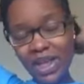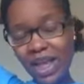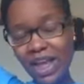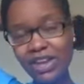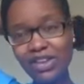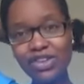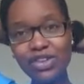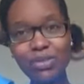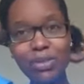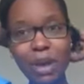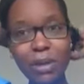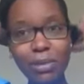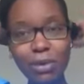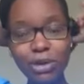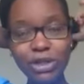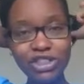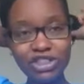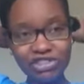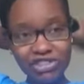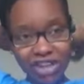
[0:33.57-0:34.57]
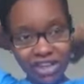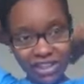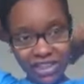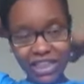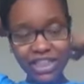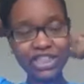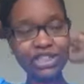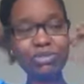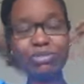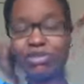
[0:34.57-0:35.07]
I do my
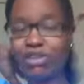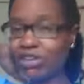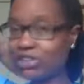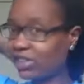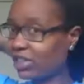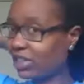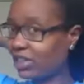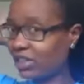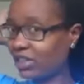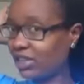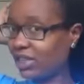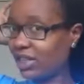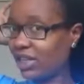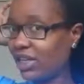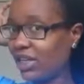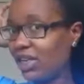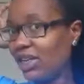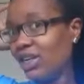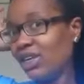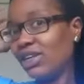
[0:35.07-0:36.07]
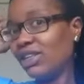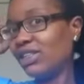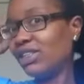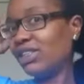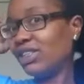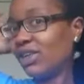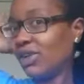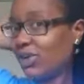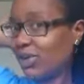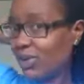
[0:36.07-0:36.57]
moisturization process.
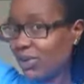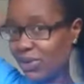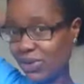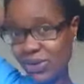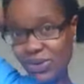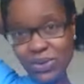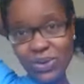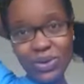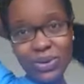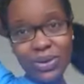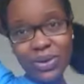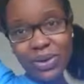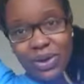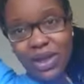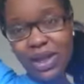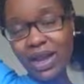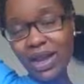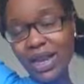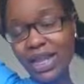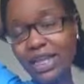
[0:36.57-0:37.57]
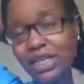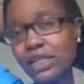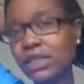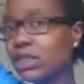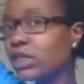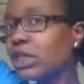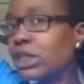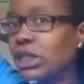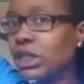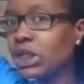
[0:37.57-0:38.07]
So
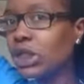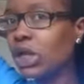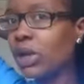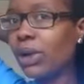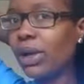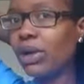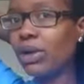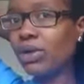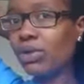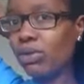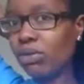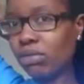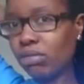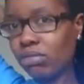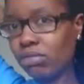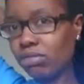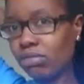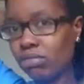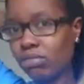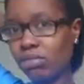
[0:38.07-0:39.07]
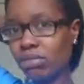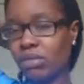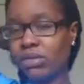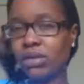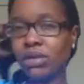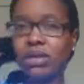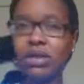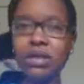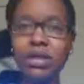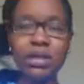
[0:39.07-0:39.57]
let's go ahead. Ooh.
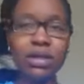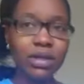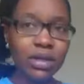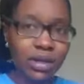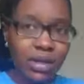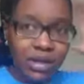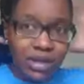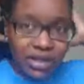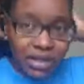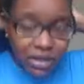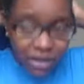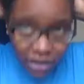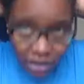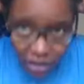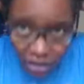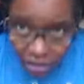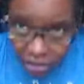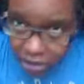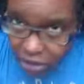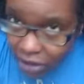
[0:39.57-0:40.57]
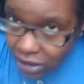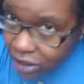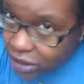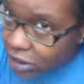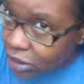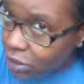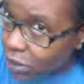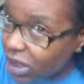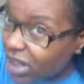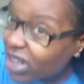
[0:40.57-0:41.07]
So see,
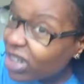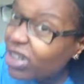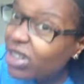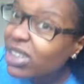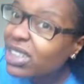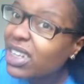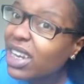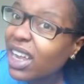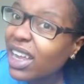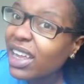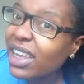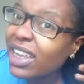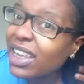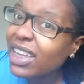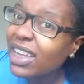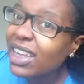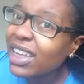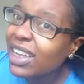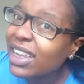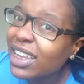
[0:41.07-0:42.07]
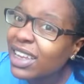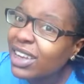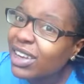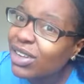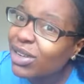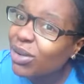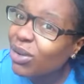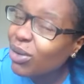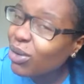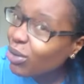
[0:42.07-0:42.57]
this is what it looks like.
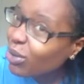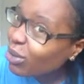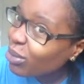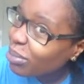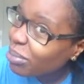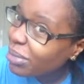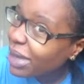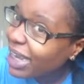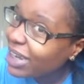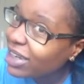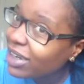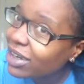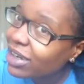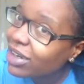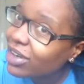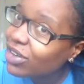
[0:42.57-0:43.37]
It's all matted.